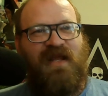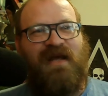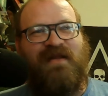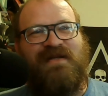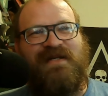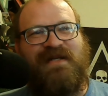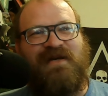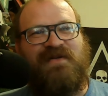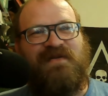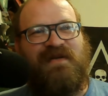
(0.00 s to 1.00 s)
And then she
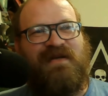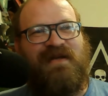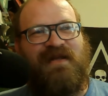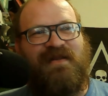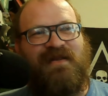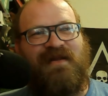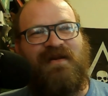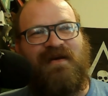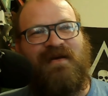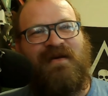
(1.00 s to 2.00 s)
tells, and,
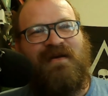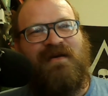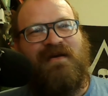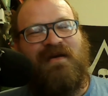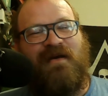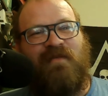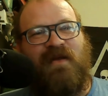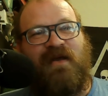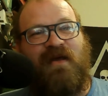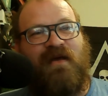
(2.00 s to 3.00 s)
and I'm
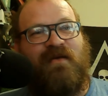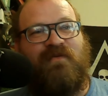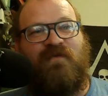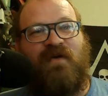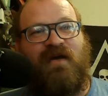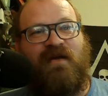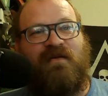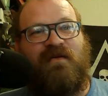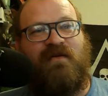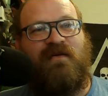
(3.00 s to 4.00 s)
like, Yeah, I'm
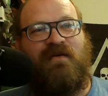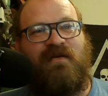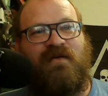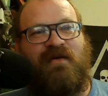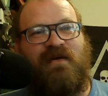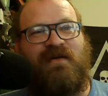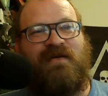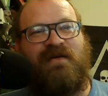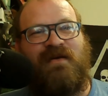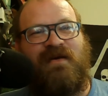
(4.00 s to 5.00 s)
fine
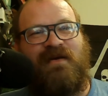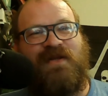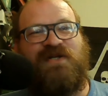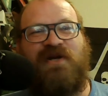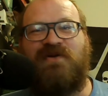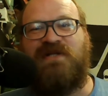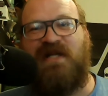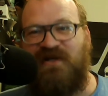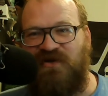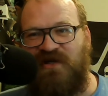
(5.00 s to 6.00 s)
then she goes and
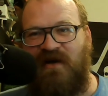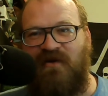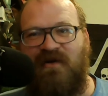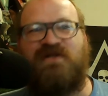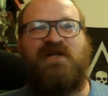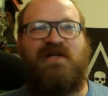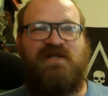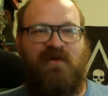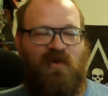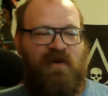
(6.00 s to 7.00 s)
takes her shower as she does
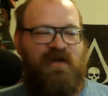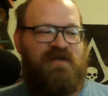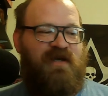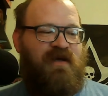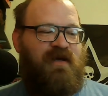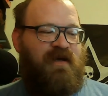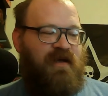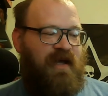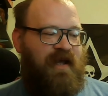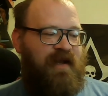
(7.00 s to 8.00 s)
in the mornings,
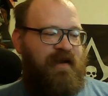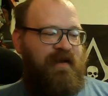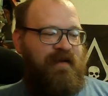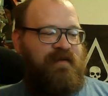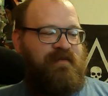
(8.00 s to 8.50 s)
and uh,